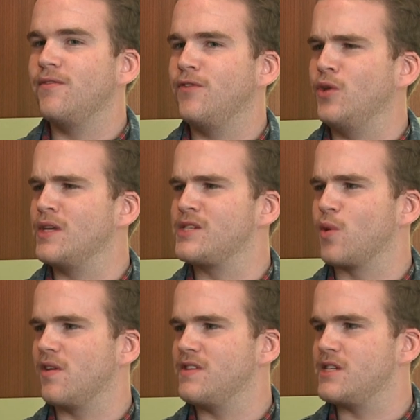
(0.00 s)
view this
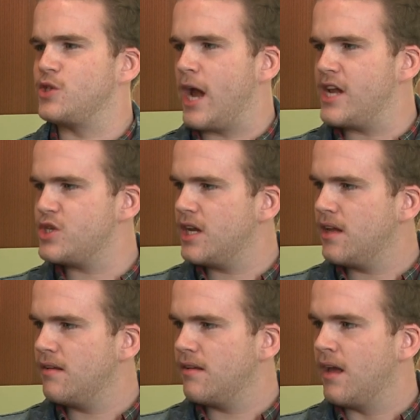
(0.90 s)
sort of as a
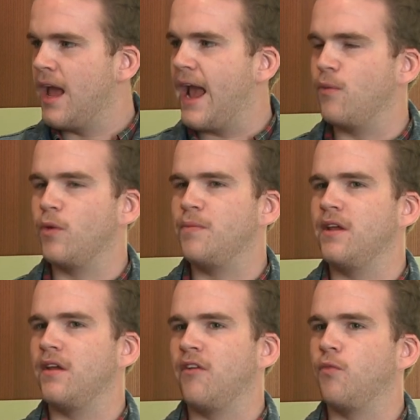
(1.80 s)
tragedy, and would
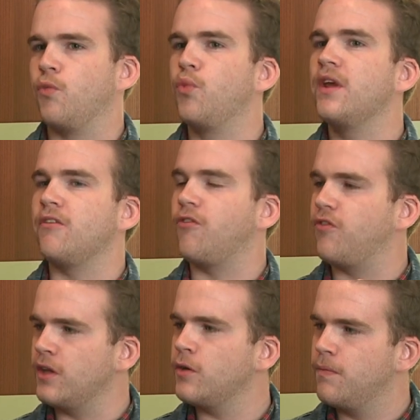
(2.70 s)
be and really
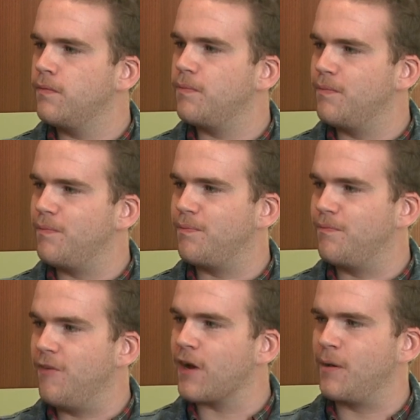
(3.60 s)
feel
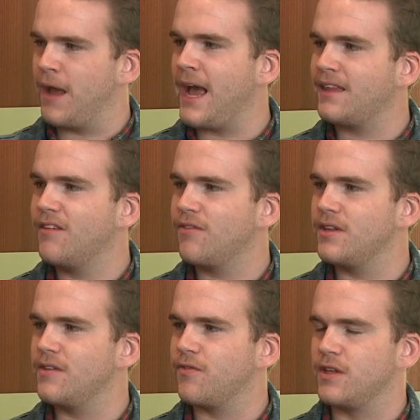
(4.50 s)
very badly
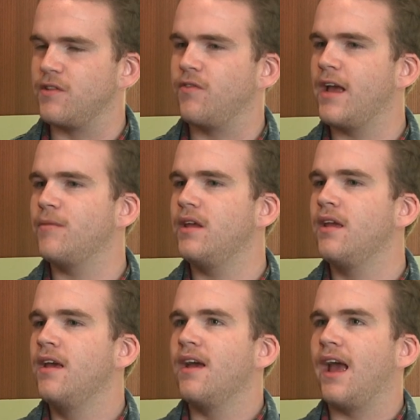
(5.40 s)
for for this family.
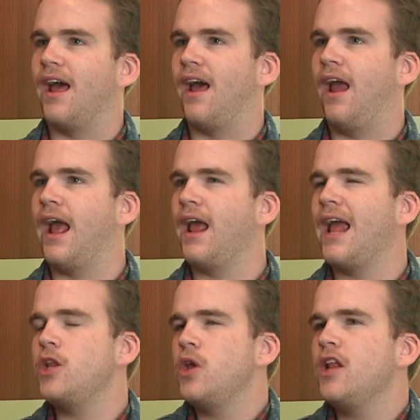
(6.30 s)

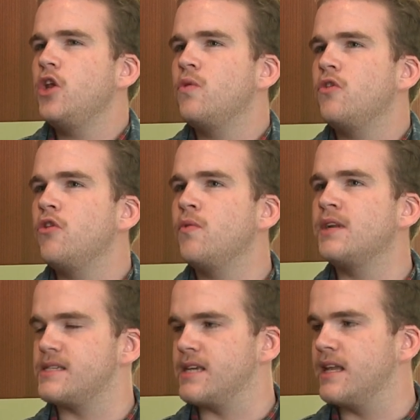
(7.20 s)
And you do
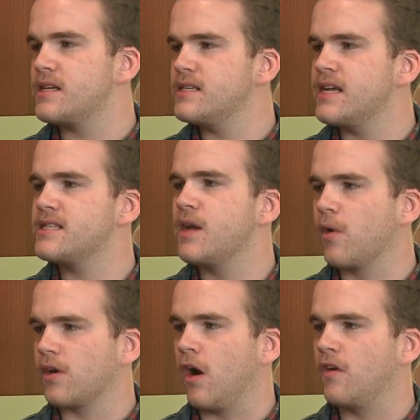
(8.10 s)
in a sense, because yes, they
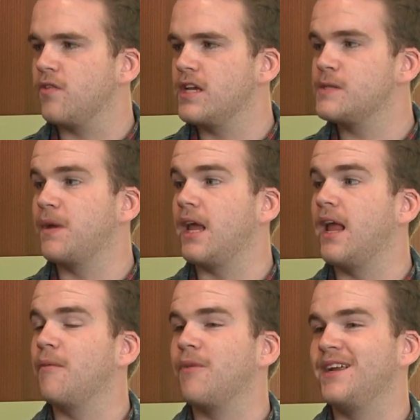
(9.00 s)
worked hard for this, but
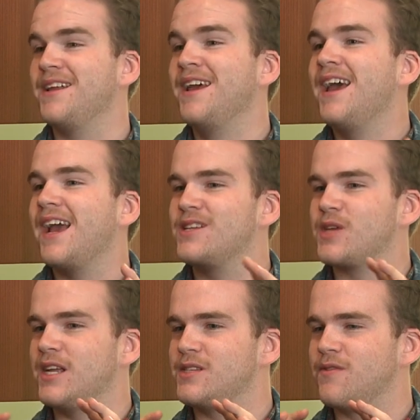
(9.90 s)

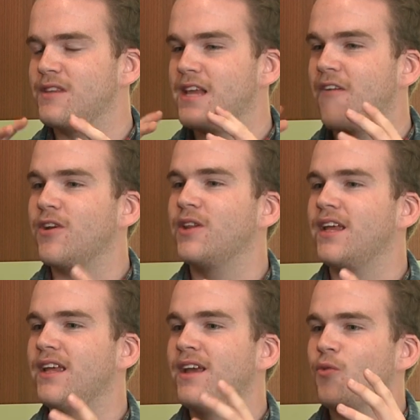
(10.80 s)
it's
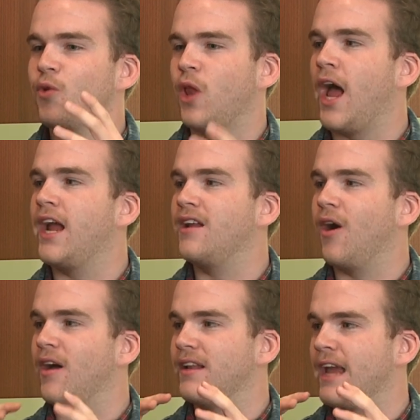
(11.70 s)
definitely reliant
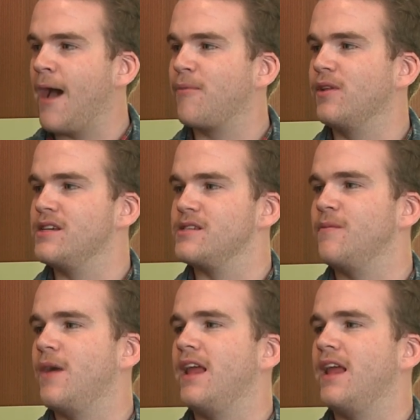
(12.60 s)
on capitalism.